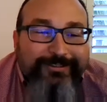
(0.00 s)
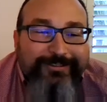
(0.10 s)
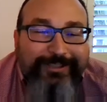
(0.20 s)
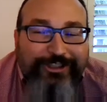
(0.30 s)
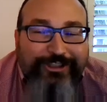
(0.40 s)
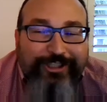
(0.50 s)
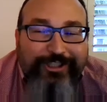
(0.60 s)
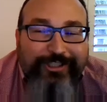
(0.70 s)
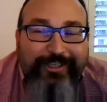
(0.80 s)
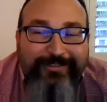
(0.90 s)
it's just going
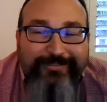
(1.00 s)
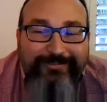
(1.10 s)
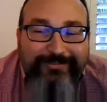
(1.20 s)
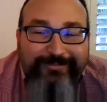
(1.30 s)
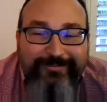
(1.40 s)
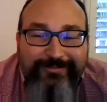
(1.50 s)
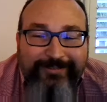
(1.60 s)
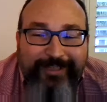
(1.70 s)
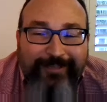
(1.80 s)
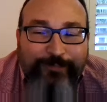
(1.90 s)
to get
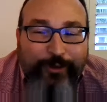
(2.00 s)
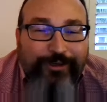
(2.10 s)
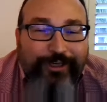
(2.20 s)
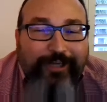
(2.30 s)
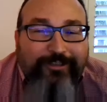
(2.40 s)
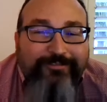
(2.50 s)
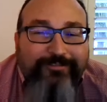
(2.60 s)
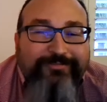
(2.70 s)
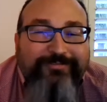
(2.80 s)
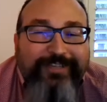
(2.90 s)
voted no,
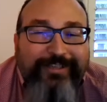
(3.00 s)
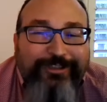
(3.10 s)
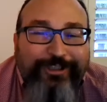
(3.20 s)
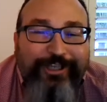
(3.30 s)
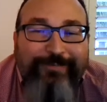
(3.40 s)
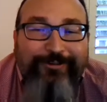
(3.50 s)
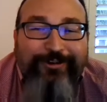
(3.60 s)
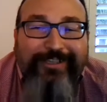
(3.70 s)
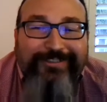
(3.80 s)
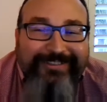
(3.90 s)
and so you're going to have a
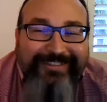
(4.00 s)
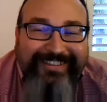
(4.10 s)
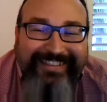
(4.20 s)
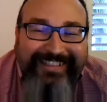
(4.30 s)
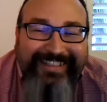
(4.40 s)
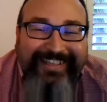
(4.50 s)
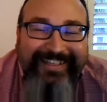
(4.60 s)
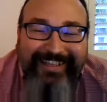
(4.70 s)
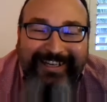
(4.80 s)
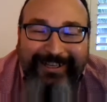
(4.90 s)

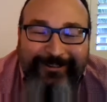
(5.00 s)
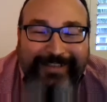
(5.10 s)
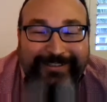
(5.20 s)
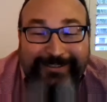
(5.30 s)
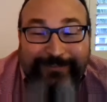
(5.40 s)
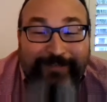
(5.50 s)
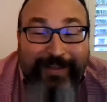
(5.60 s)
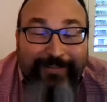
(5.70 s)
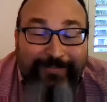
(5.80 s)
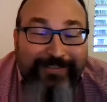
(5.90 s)
crisis of faith
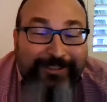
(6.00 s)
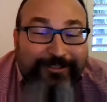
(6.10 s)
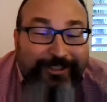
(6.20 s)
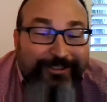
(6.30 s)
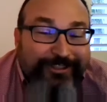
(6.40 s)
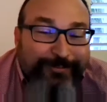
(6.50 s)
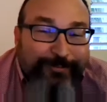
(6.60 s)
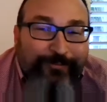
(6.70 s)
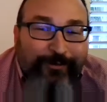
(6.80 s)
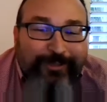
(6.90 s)
in the city treasurer to
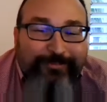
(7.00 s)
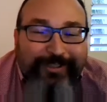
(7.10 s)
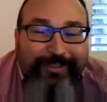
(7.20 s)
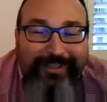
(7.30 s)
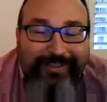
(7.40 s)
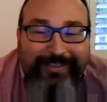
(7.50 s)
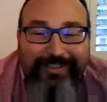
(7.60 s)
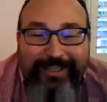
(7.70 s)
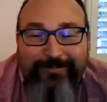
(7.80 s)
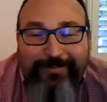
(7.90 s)
perform, and then the
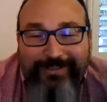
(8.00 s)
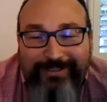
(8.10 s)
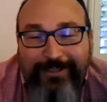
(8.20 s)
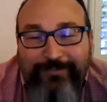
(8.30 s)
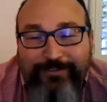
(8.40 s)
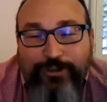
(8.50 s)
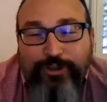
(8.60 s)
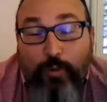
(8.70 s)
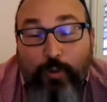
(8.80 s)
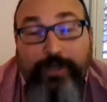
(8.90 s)
government itself. So you
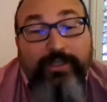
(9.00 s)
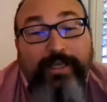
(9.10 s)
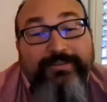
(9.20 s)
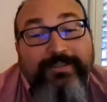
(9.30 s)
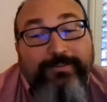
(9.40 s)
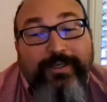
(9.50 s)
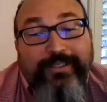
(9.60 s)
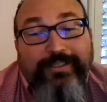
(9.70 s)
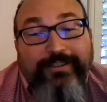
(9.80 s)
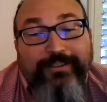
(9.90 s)
want to elect
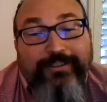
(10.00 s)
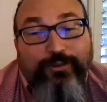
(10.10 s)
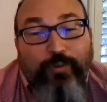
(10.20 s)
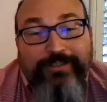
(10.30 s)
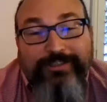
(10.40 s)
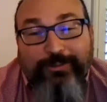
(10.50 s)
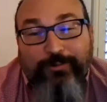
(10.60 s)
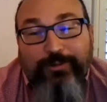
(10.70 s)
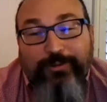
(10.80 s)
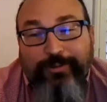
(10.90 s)
somebody who wants to
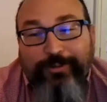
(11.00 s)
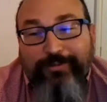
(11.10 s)
work with